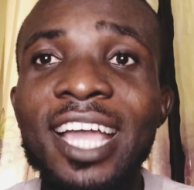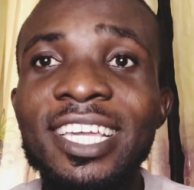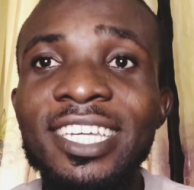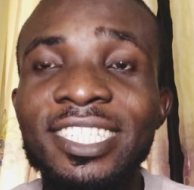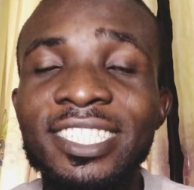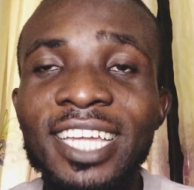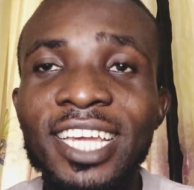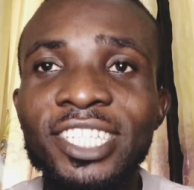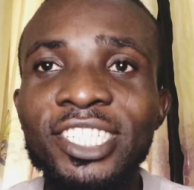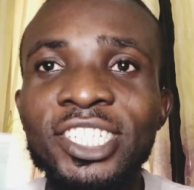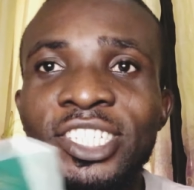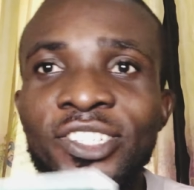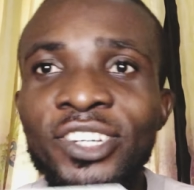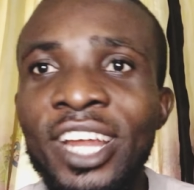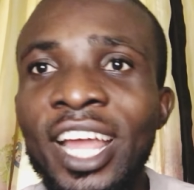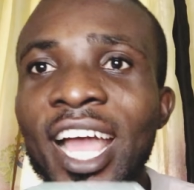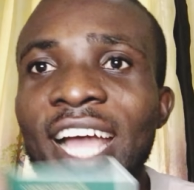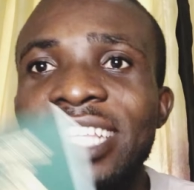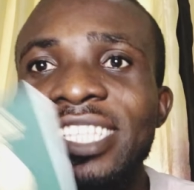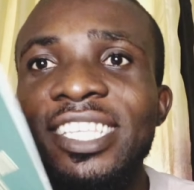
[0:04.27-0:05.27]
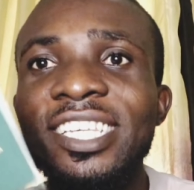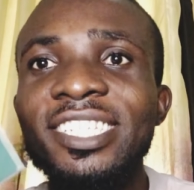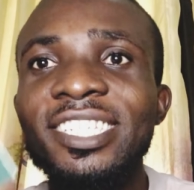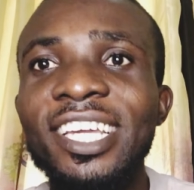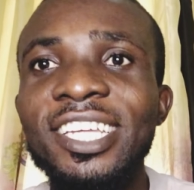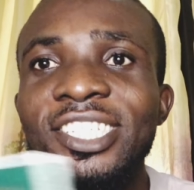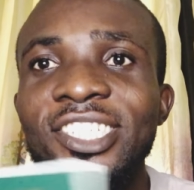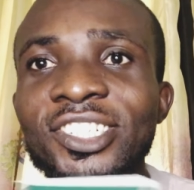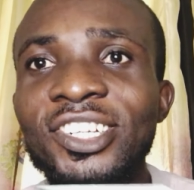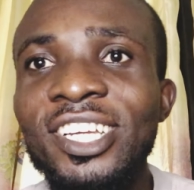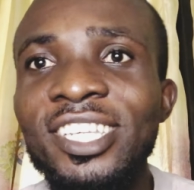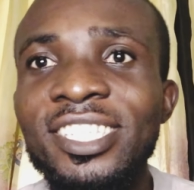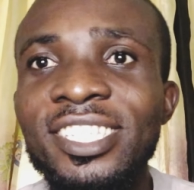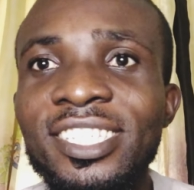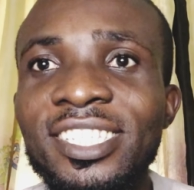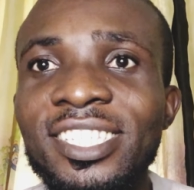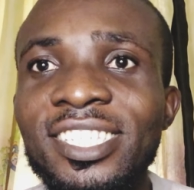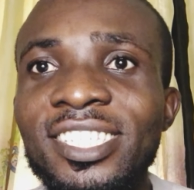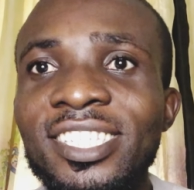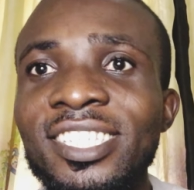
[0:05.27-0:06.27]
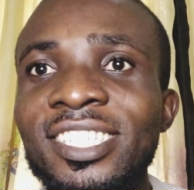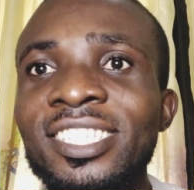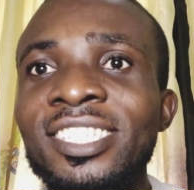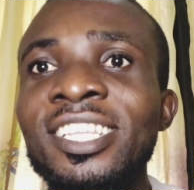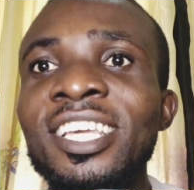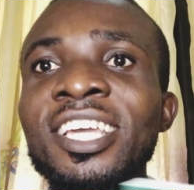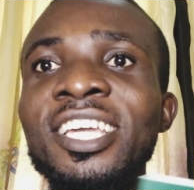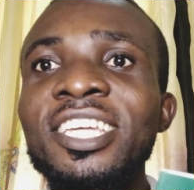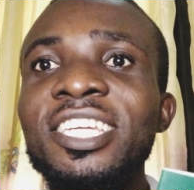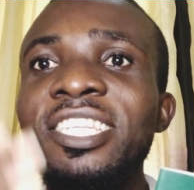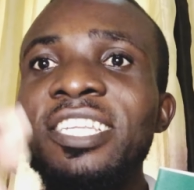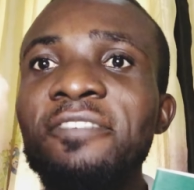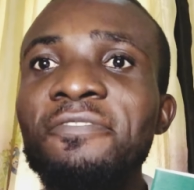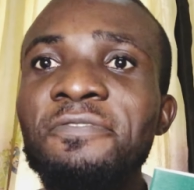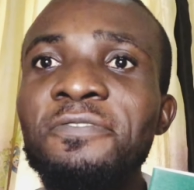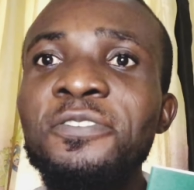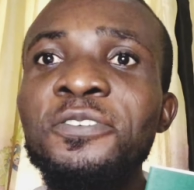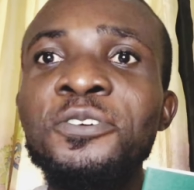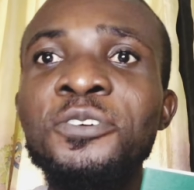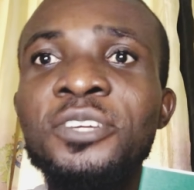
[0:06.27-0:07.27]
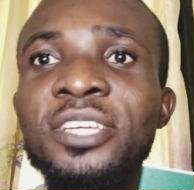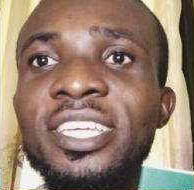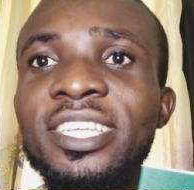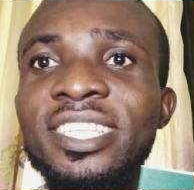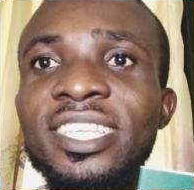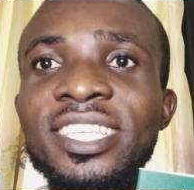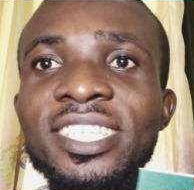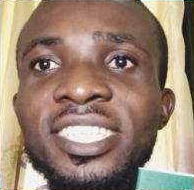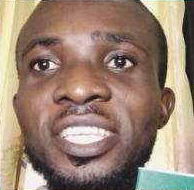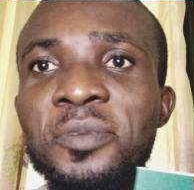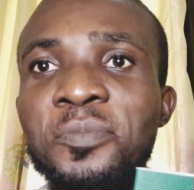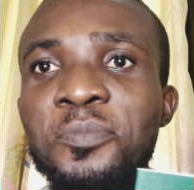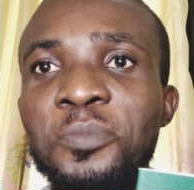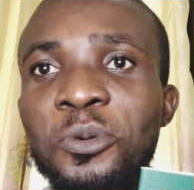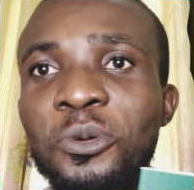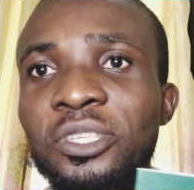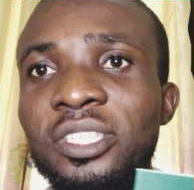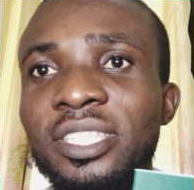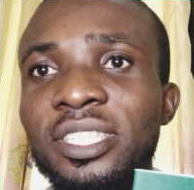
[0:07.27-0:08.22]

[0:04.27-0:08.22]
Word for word: in Nigeria as a Nigerian citizen in a few easy, simple